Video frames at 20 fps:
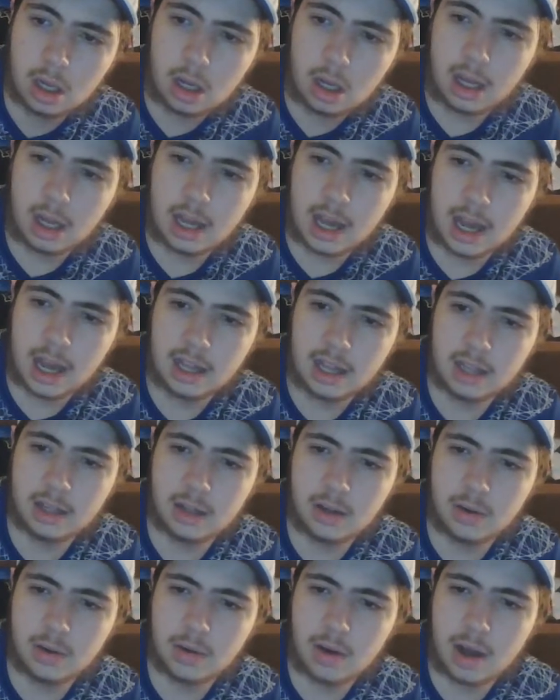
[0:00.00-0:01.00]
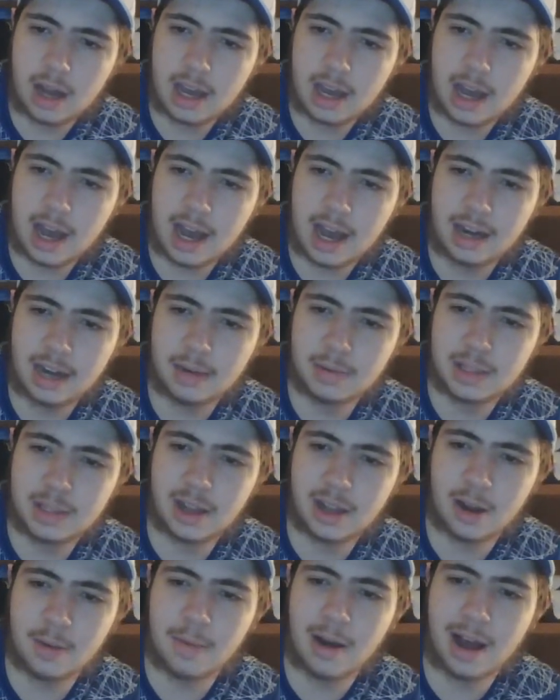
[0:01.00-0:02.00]
I hate Lil. I hate him
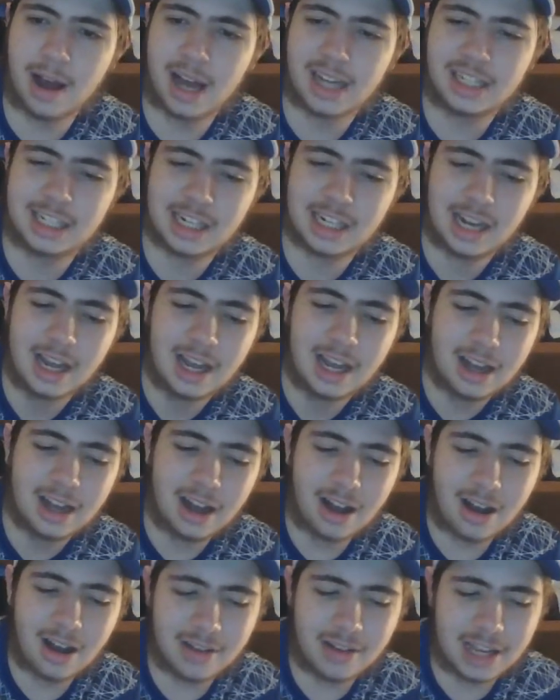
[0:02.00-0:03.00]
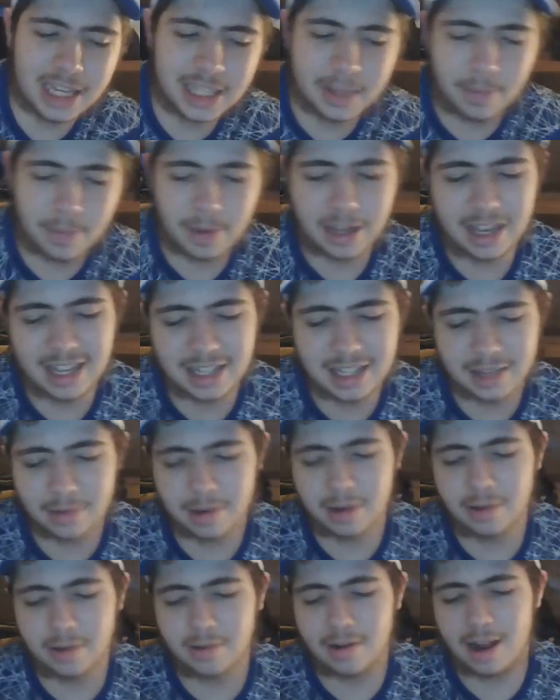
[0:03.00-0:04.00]
so much. Oh, he is a
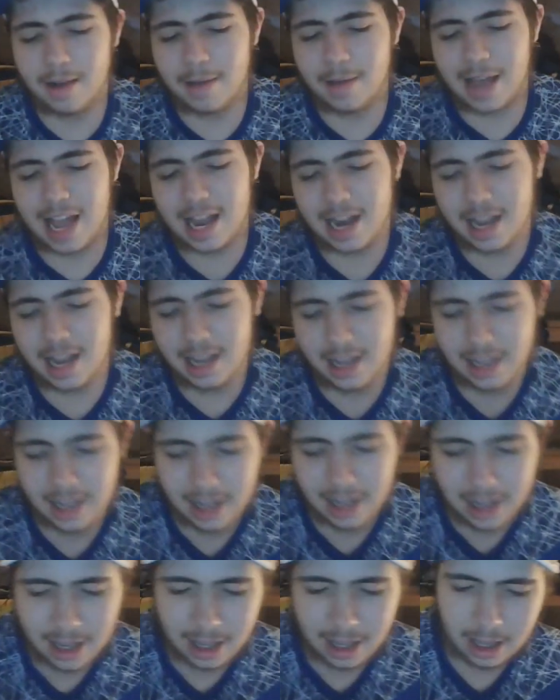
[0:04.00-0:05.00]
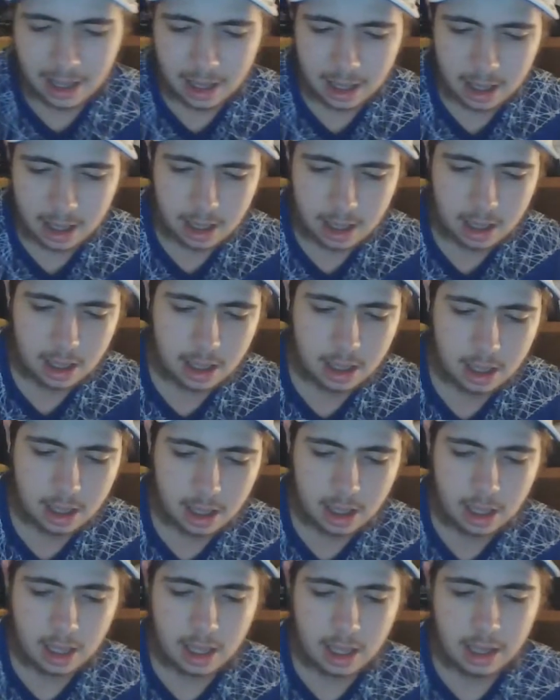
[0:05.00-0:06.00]
real grub, ain't he?
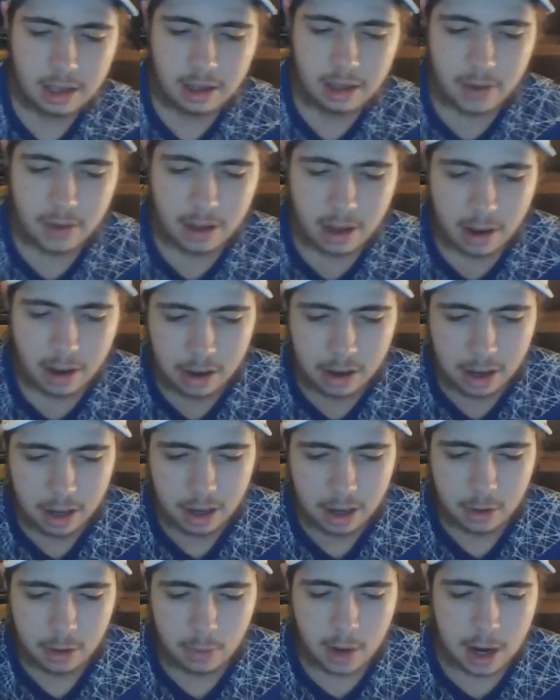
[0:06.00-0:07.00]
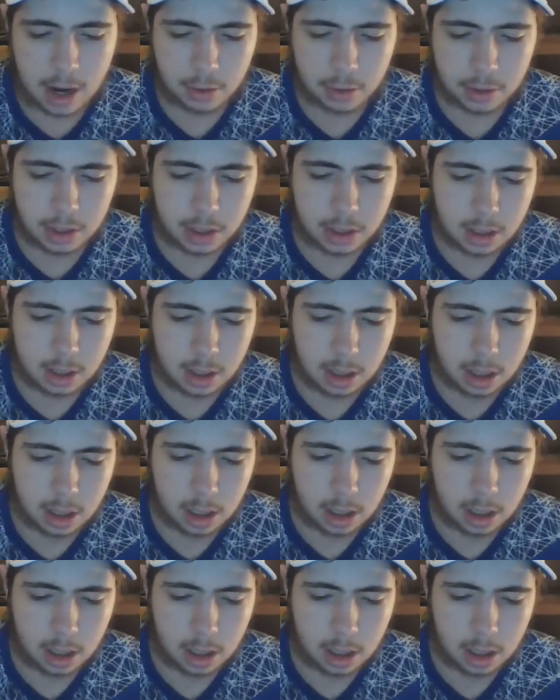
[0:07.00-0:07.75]
Here we go. Reynolds.